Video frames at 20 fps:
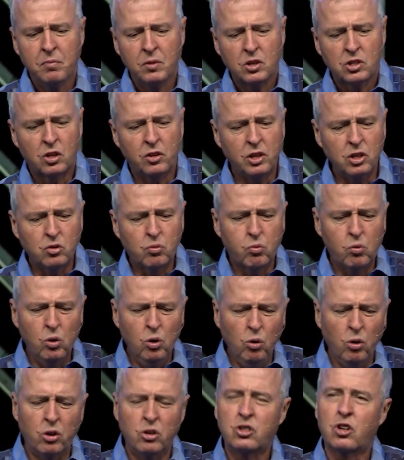So these
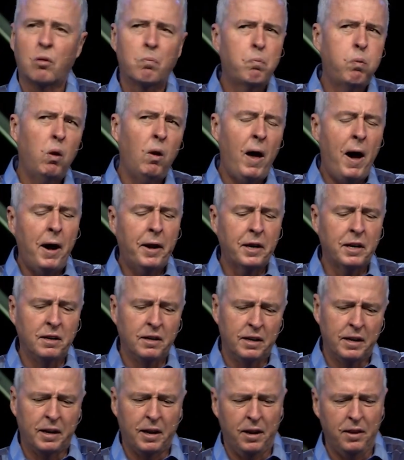rulers are plotting
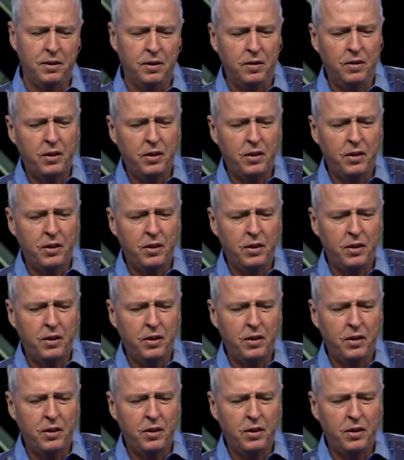together.